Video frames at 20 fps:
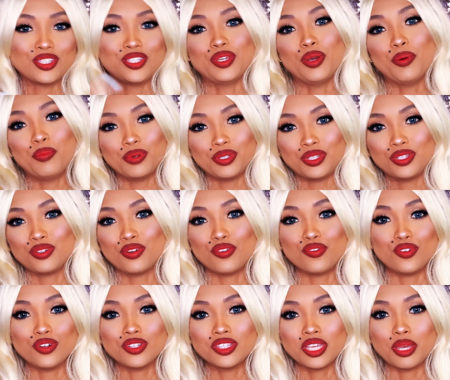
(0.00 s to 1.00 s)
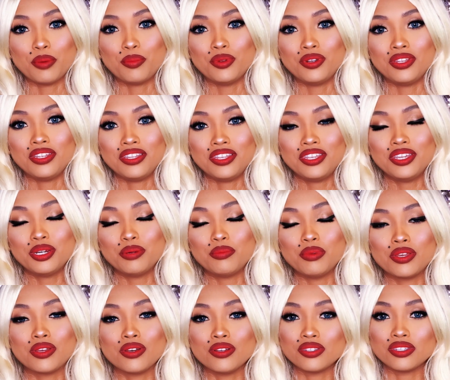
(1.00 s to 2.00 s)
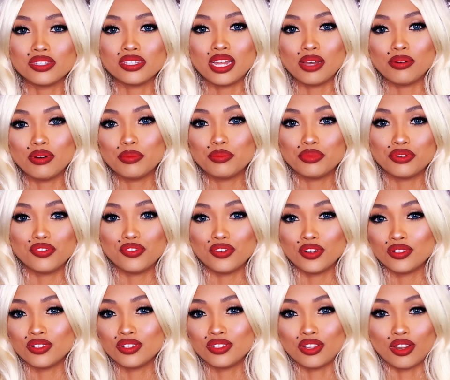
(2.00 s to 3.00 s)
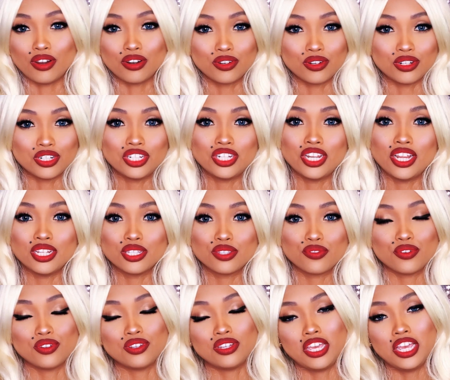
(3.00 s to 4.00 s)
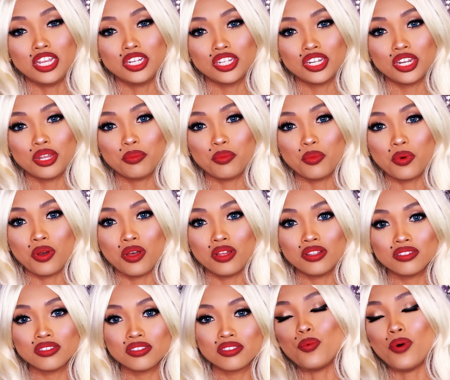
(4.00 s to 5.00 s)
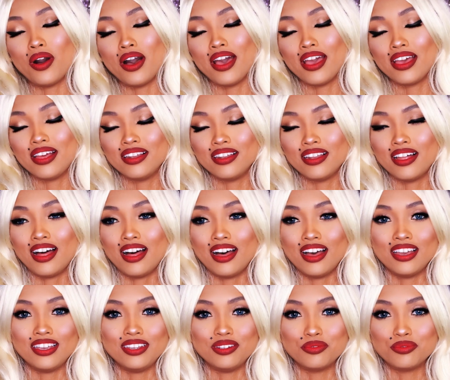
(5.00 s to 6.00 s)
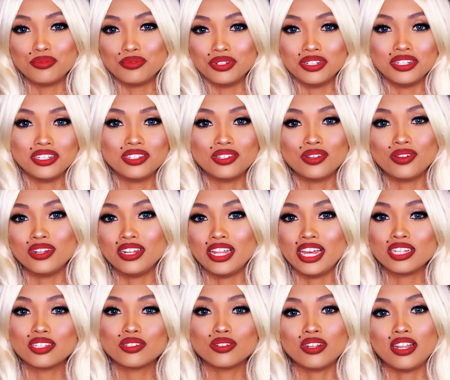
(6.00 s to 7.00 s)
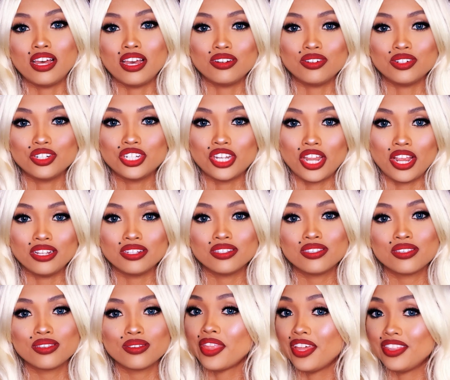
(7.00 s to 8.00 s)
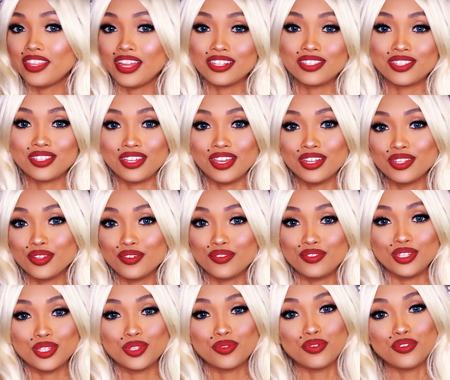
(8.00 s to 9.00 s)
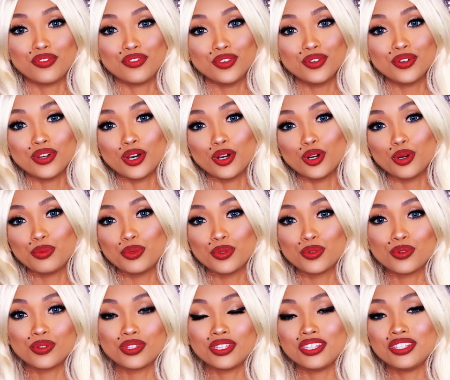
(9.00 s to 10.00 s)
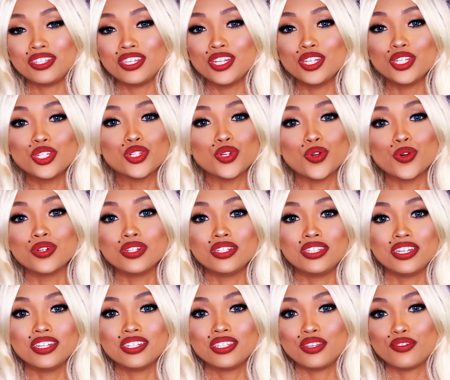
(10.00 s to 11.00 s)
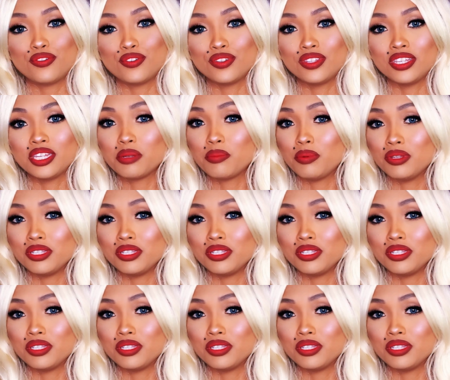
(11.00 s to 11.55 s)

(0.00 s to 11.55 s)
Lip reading: the opposite of what's happening here, because now I prefer the darker shades for the H&M ones, while I really don't like the lighter shades. And that's the end of this review. I hope you cookies enjoyed it. If you did,